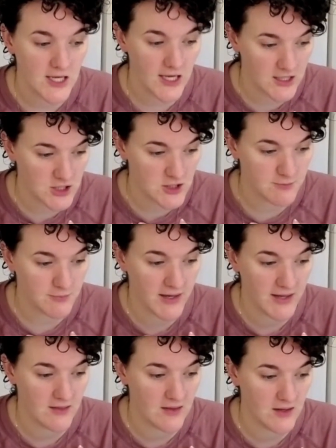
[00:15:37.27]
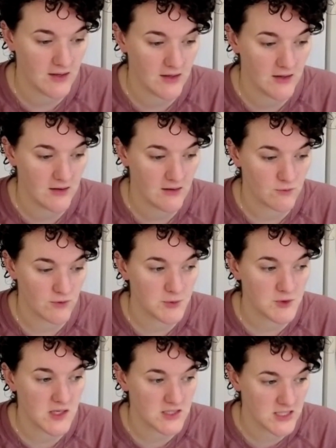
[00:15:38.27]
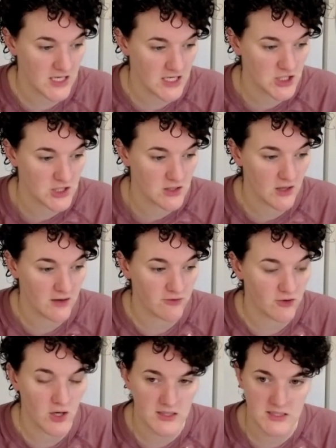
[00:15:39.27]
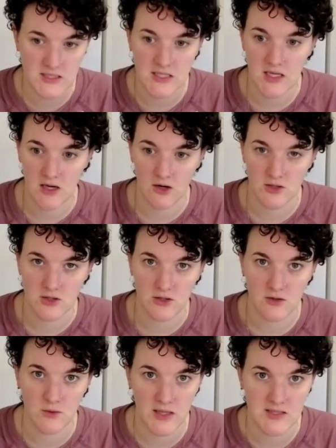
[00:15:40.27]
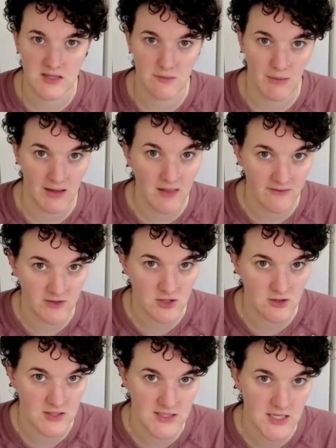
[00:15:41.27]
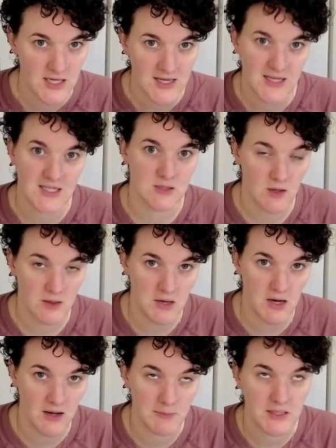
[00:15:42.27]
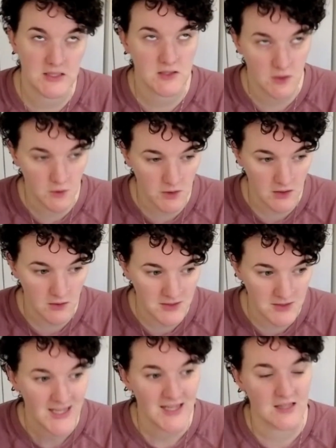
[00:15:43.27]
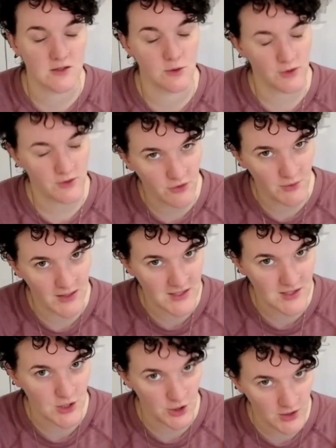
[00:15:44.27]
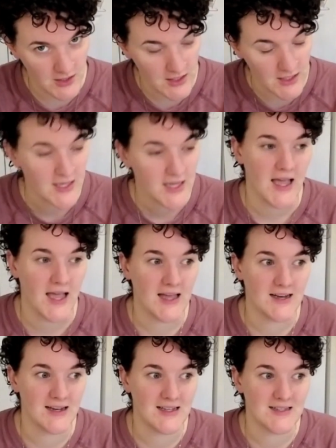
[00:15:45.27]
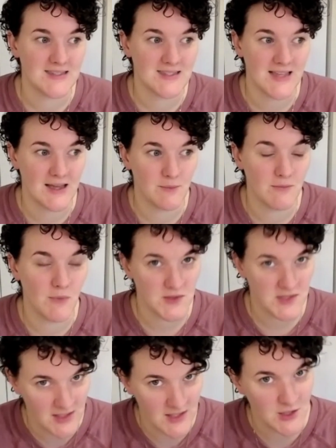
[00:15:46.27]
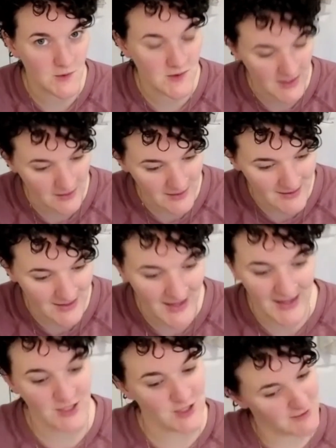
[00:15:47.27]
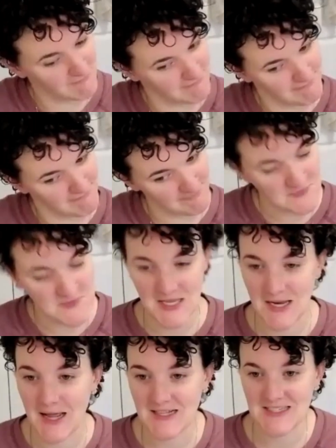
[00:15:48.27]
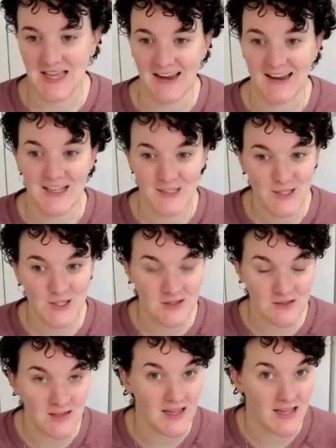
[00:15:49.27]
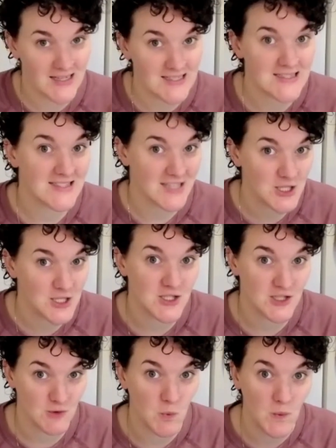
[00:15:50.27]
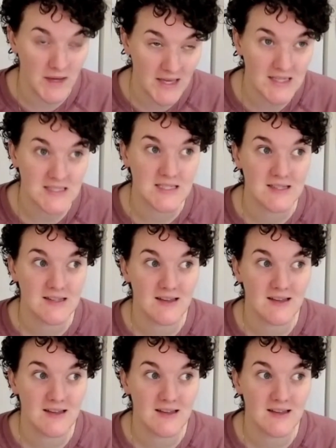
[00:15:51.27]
touched by the representation of her autistic character, who is the main love interest. It's a rom-com. It's so cute. It's Lord of the Rings nerdy, and it's set mostly in New Zealand. And it just 10 out of 10. It is such a sweet